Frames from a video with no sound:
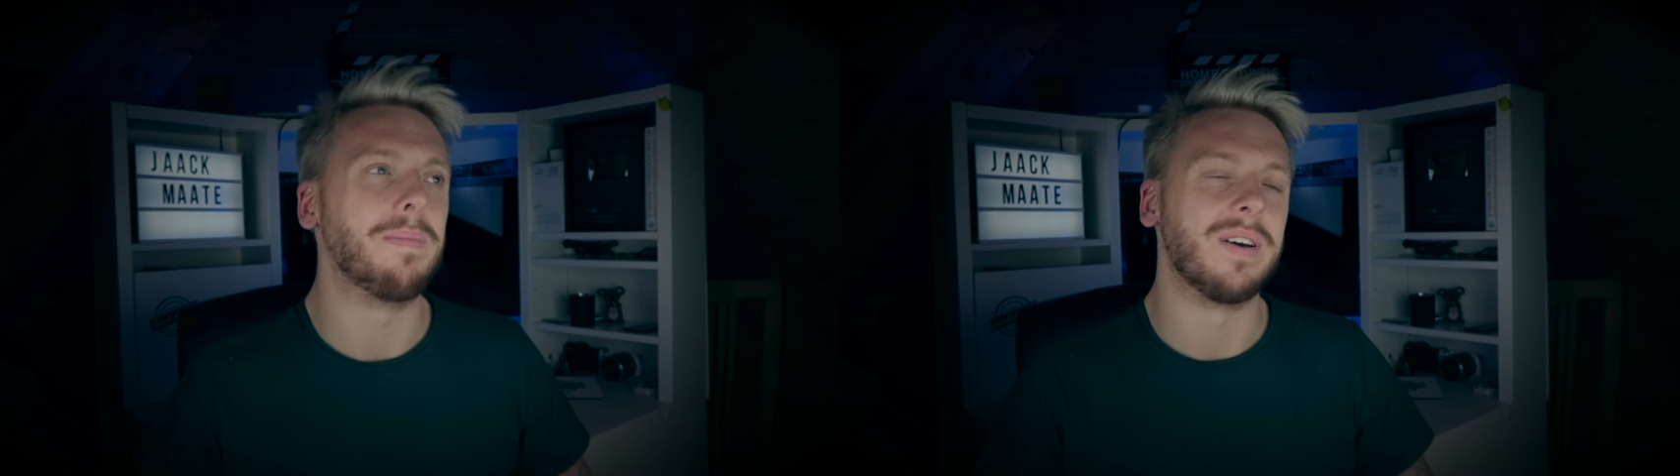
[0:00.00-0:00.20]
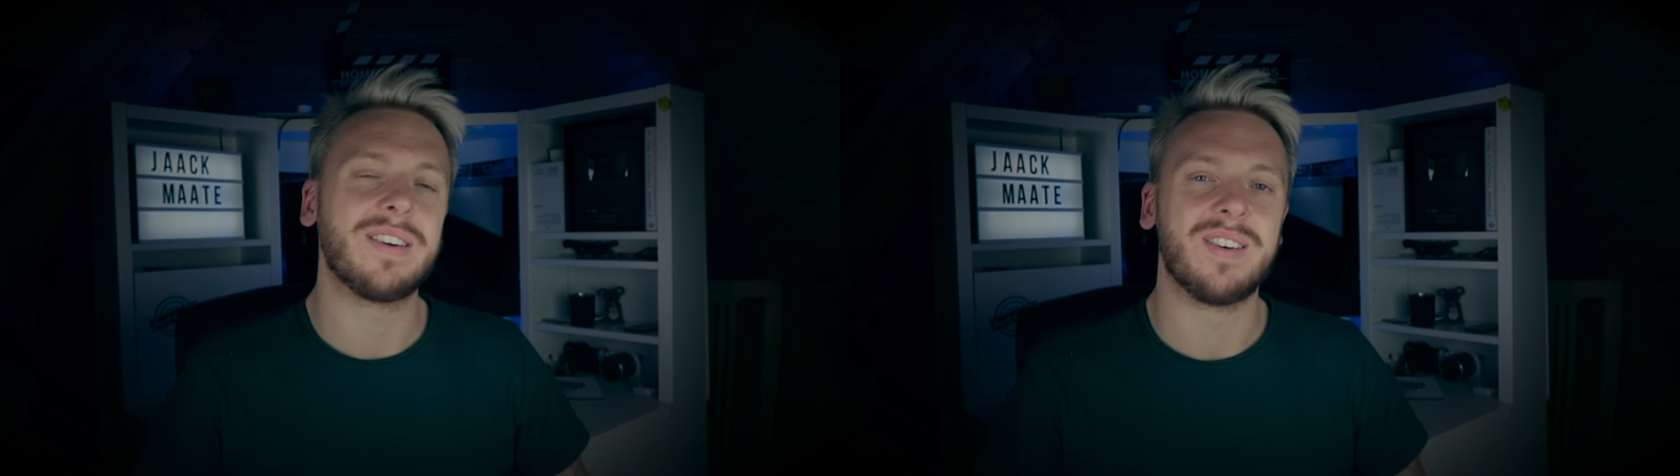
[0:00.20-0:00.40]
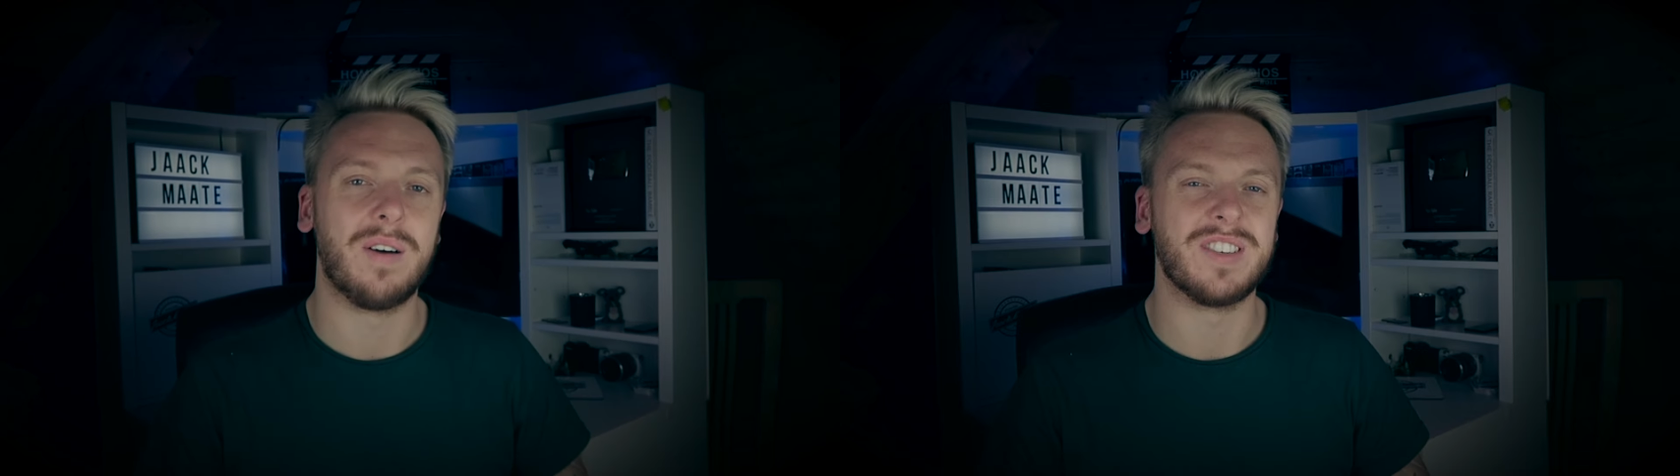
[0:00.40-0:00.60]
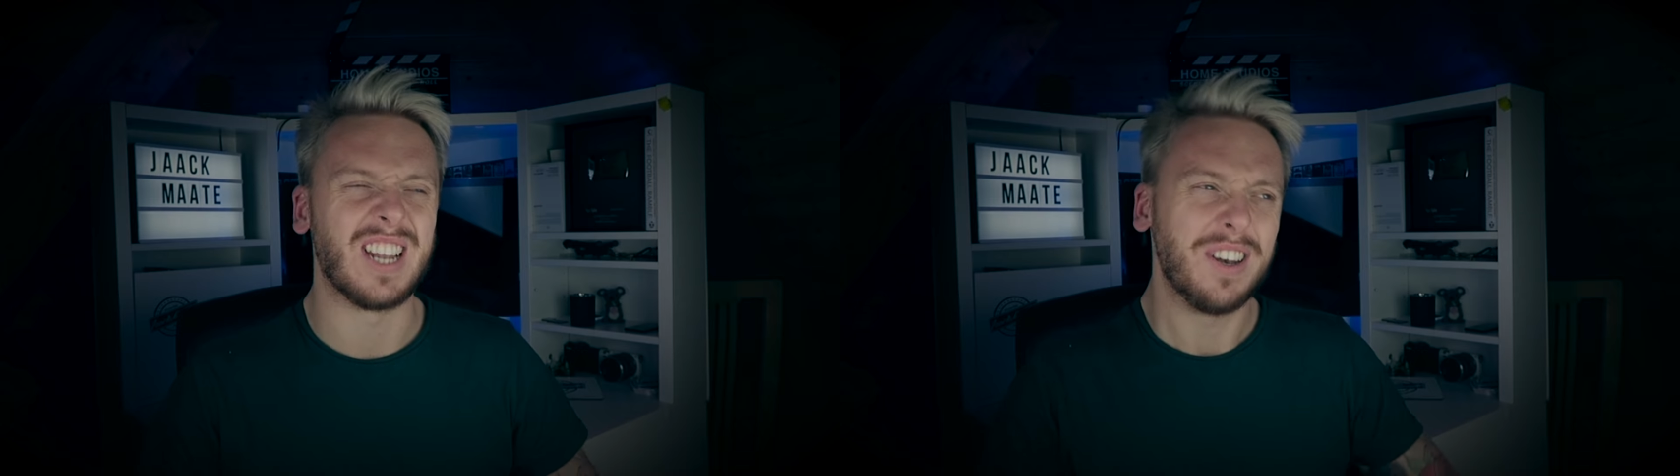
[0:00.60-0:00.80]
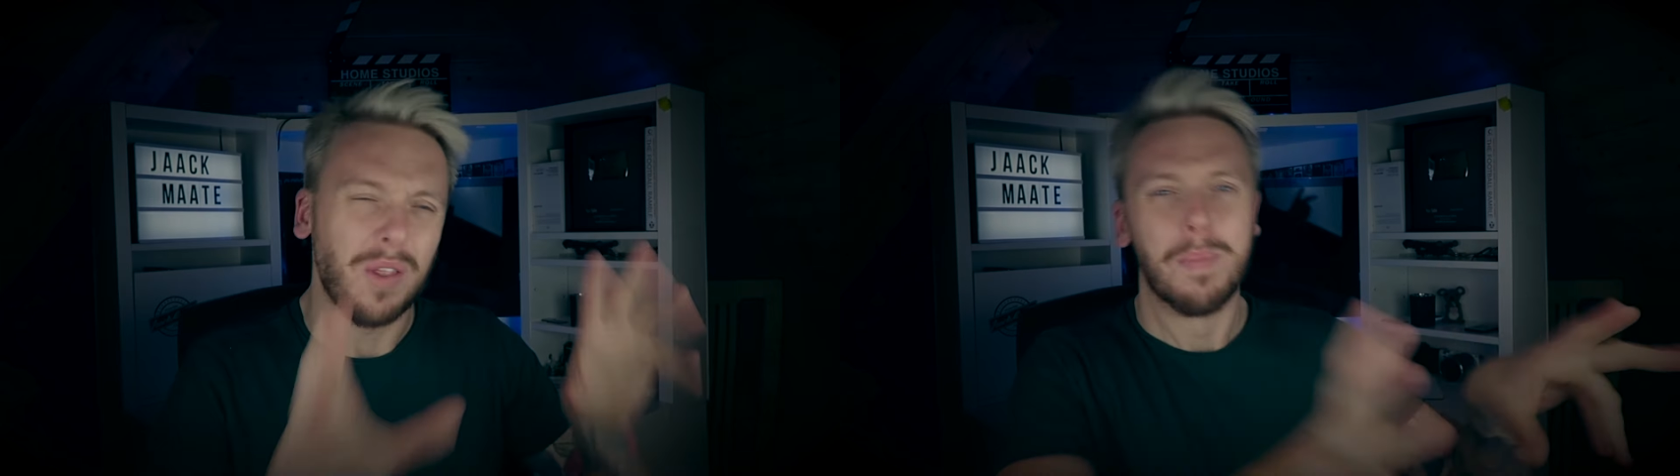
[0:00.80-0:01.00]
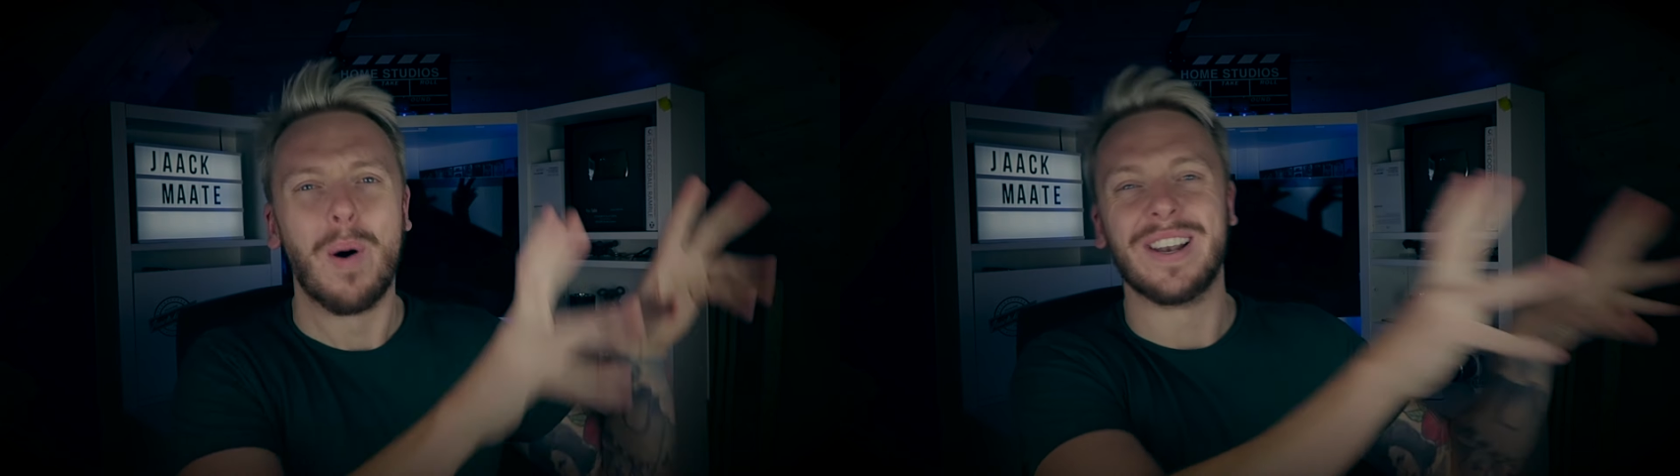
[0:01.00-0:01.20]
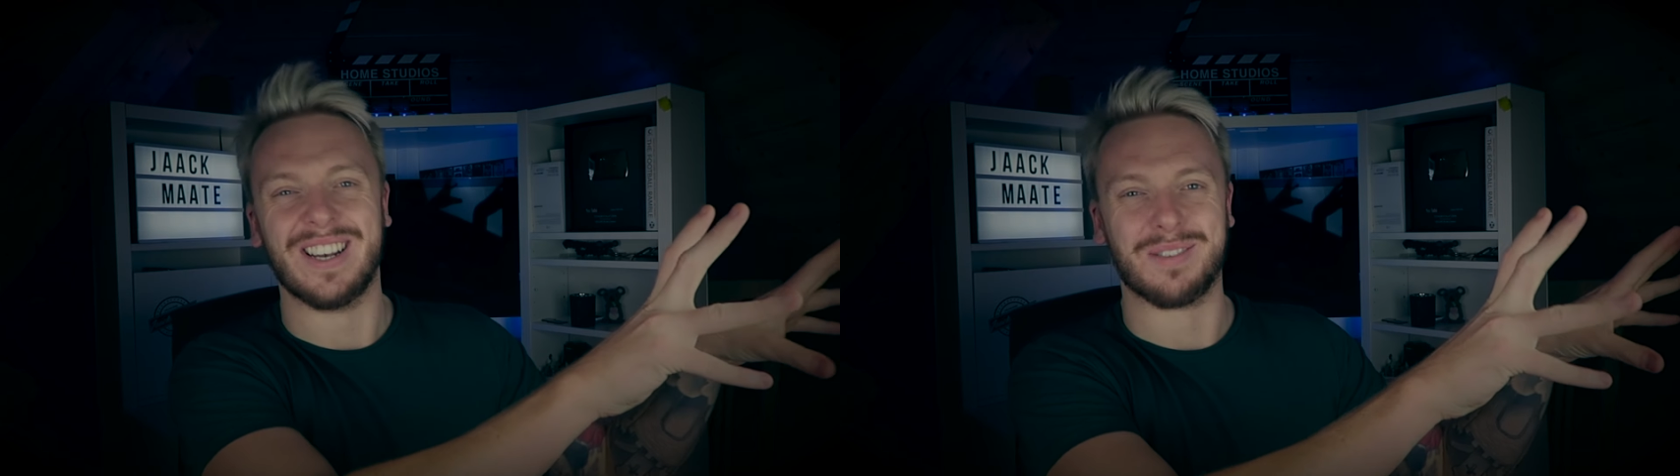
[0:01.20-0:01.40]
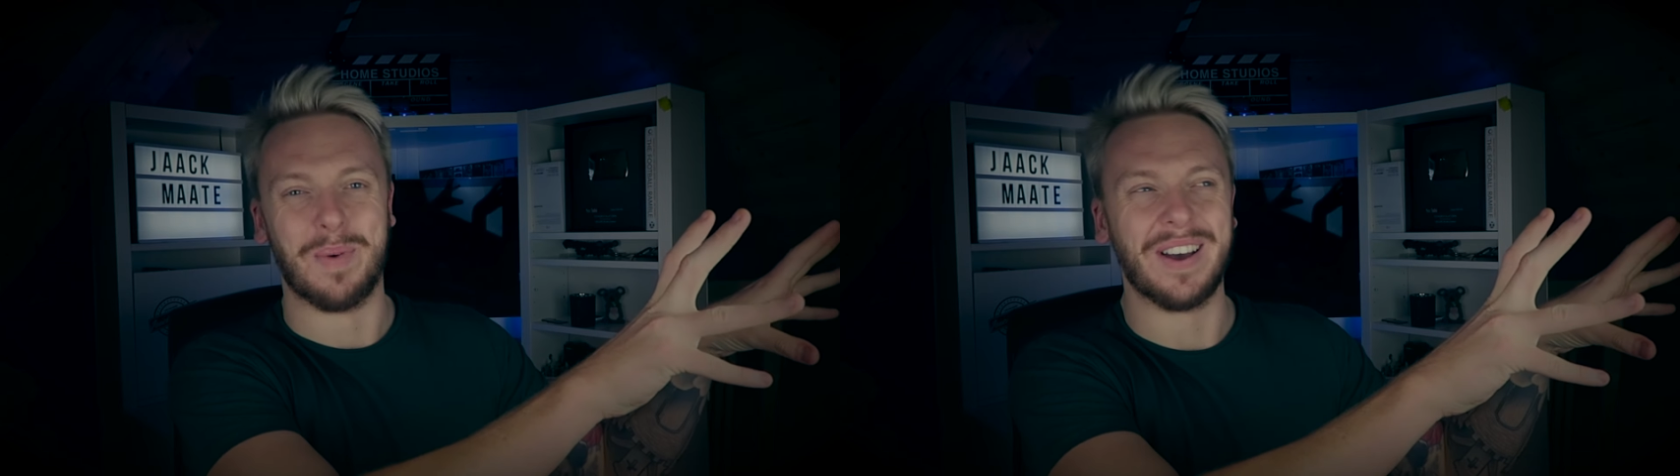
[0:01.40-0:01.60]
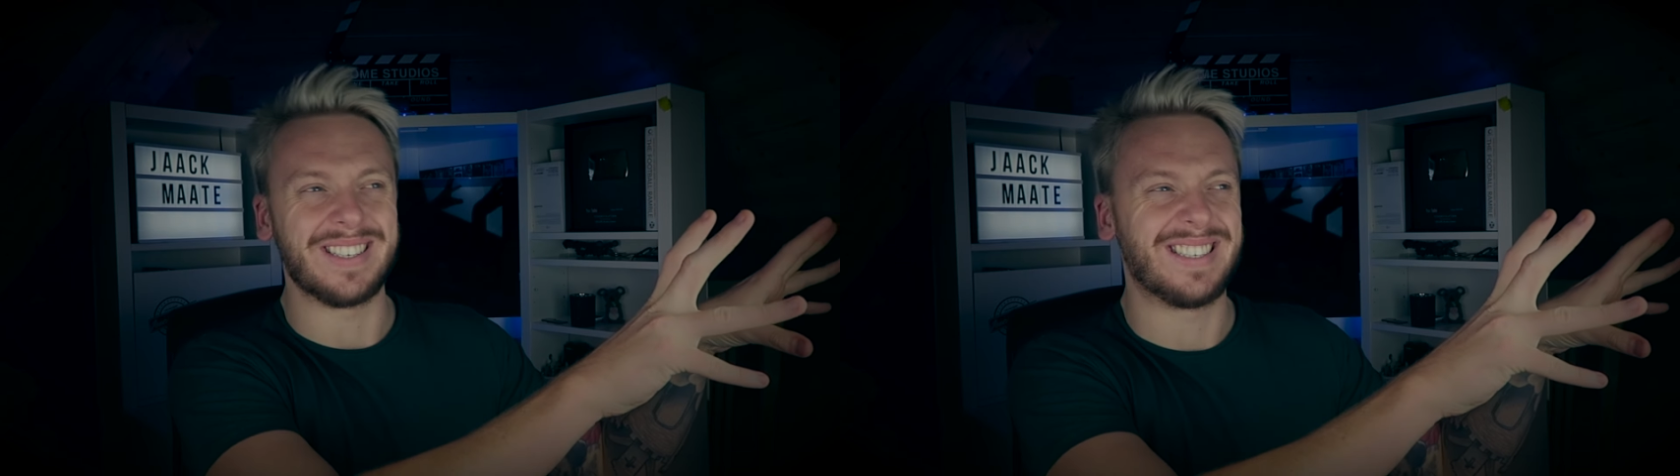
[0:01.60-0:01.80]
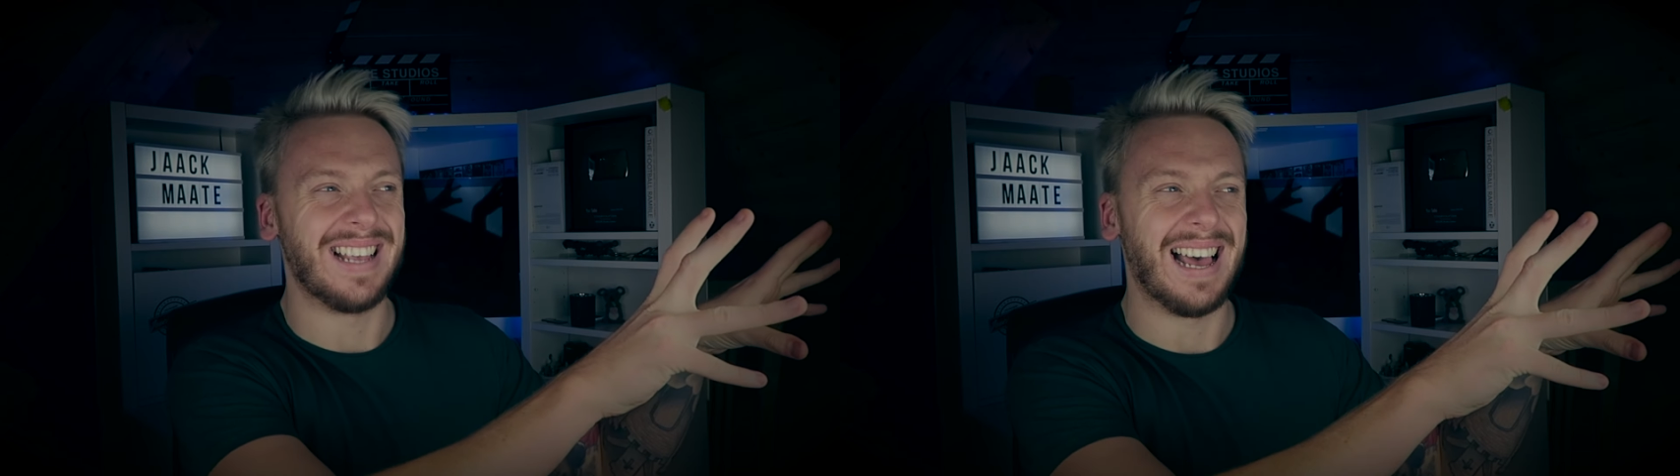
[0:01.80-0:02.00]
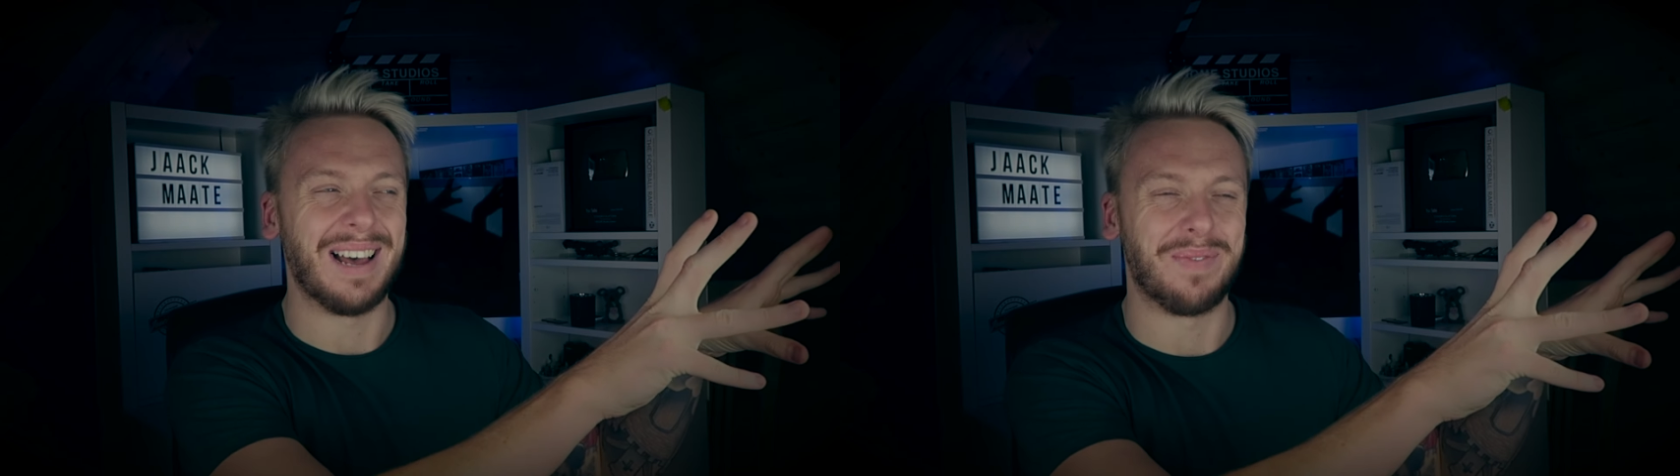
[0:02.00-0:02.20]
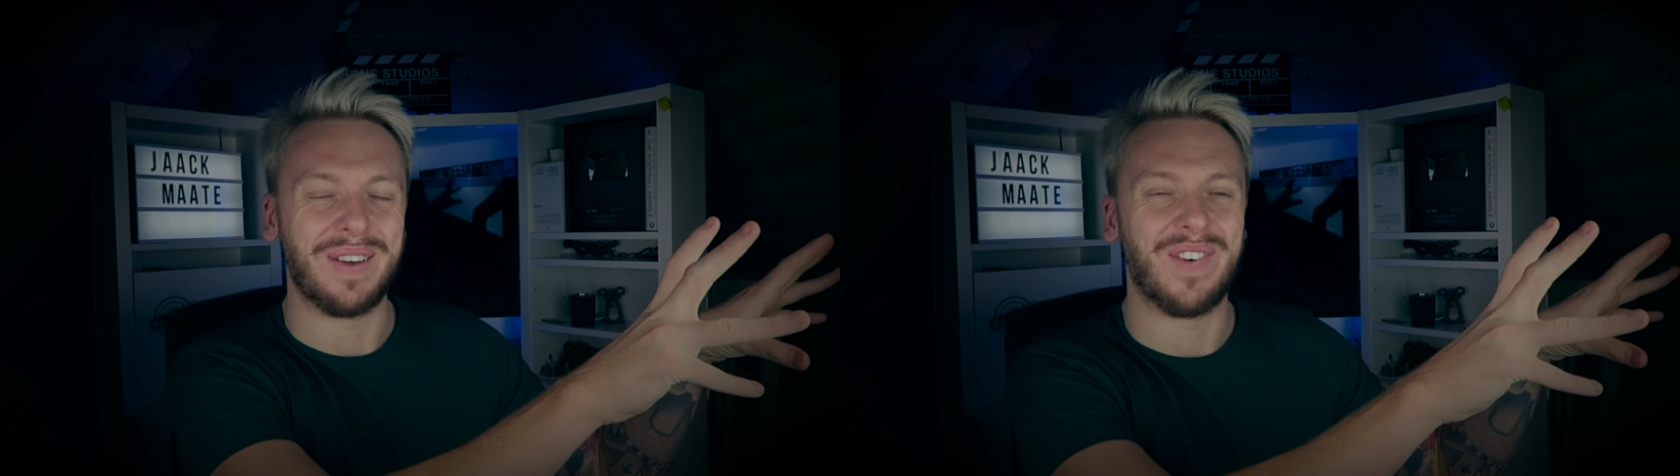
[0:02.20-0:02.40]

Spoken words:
book, obviously, not the pointless books. That'd be